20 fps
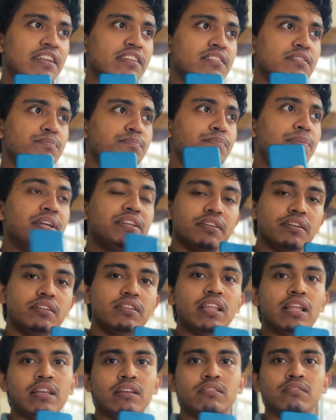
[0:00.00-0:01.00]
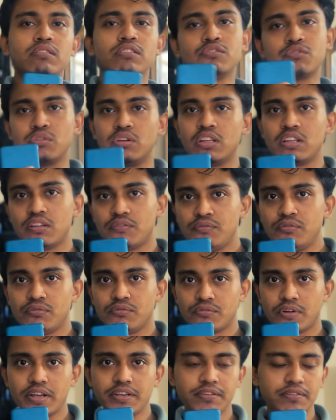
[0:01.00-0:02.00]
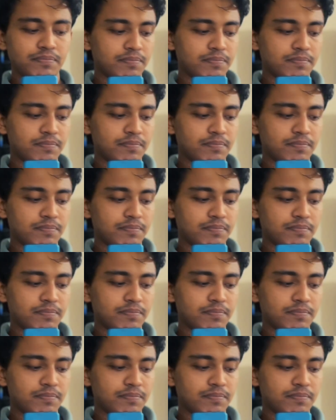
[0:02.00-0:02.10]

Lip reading: better than scrolling the phone, right?